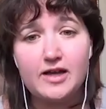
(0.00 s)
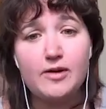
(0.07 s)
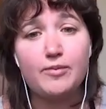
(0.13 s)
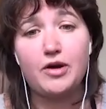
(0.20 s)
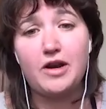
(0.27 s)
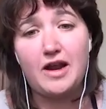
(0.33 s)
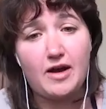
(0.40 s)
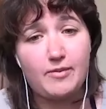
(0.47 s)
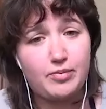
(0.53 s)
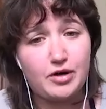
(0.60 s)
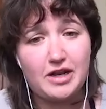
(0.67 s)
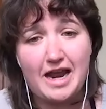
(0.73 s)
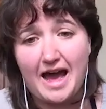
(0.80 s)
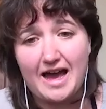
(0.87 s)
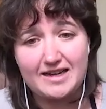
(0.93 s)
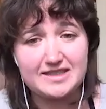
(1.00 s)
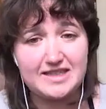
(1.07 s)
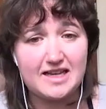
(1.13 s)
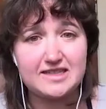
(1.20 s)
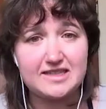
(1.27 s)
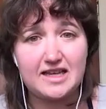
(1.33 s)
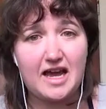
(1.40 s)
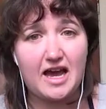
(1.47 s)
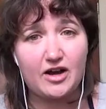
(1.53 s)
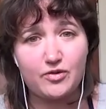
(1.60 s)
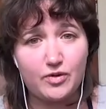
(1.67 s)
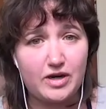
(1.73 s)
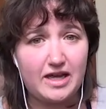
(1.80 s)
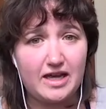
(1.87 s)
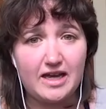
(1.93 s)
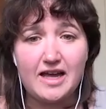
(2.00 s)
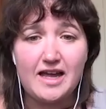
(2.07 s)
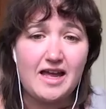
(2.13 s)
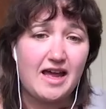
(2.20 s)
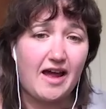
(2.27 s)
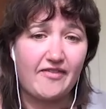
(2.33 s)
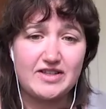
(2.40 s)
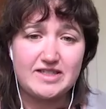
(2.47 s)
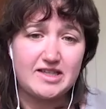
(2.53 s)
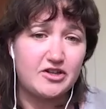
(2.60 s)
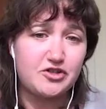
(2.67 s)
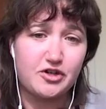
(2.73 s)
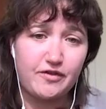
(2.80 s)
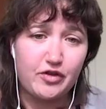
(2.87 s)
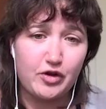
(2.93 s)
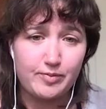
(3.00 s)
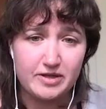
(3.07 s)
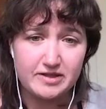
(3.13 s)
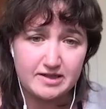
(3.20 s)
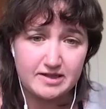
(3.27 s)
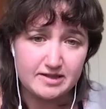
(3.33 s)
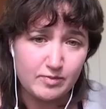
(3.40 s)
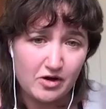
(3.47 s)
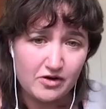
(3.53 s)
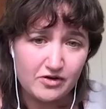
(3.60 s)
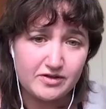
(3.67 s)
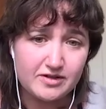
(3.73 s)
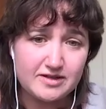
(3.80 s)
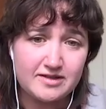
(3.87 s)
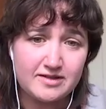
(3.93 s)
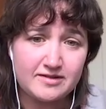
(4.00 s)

put put access and equity at the center of their business models